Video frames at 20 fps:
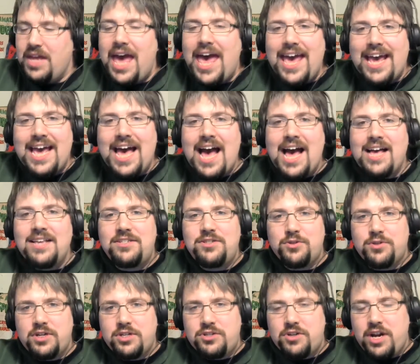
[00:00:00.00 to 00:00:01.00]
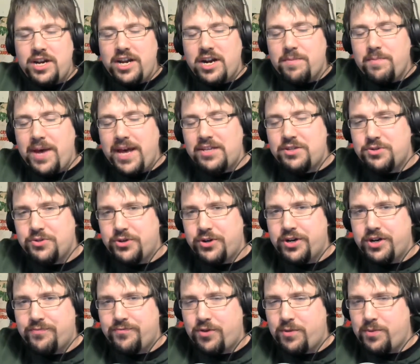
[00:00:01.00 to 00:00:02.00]
Hey guys, Sorgatron here, Mike
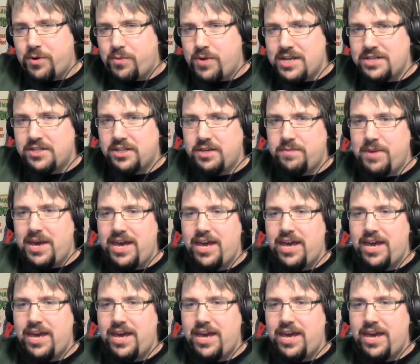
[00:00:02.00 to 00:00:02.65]
Sorg from the Wrestling